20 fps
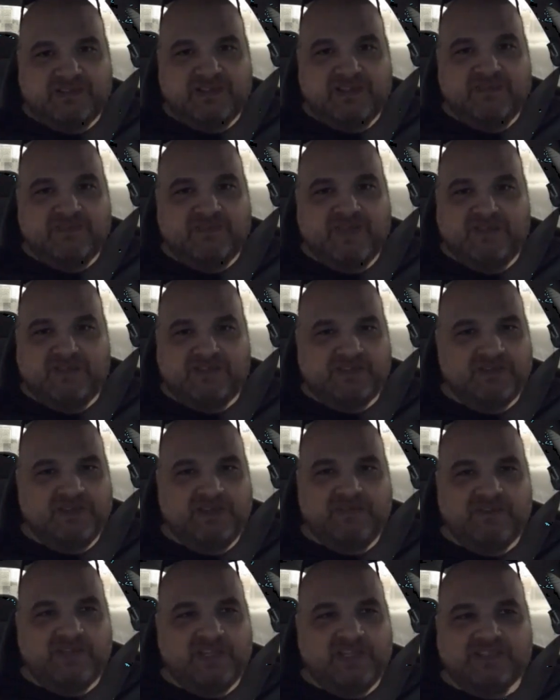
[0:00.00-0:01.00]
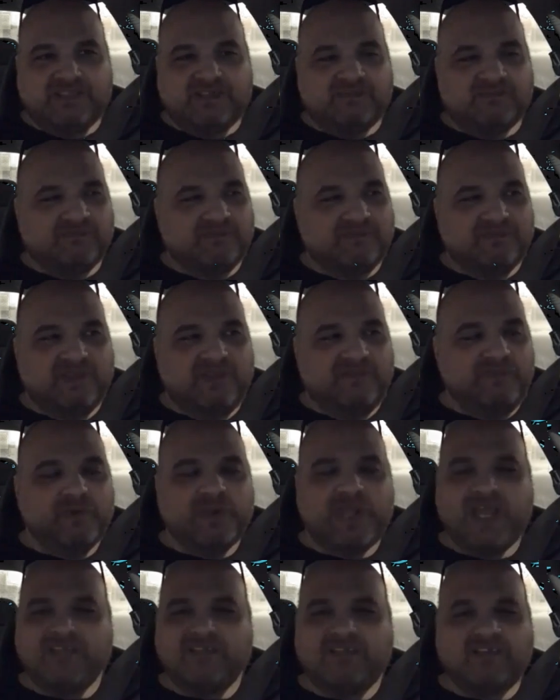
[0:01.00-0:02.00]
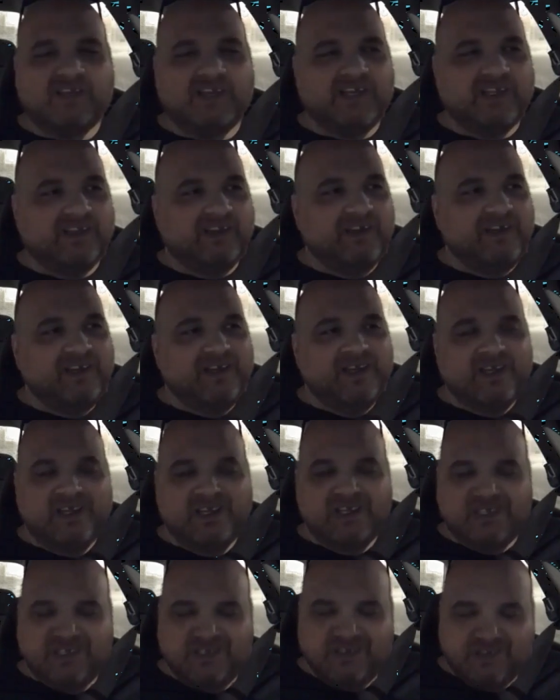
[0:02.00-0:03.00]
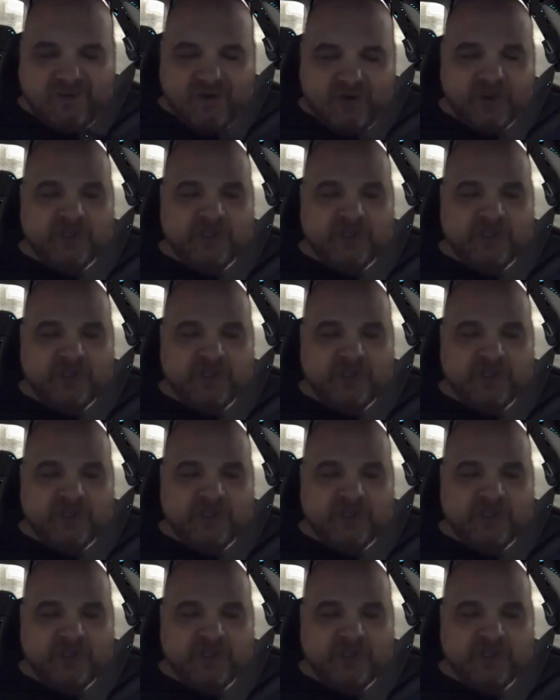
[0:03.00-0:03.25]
it. It's it's if you can tonight, go to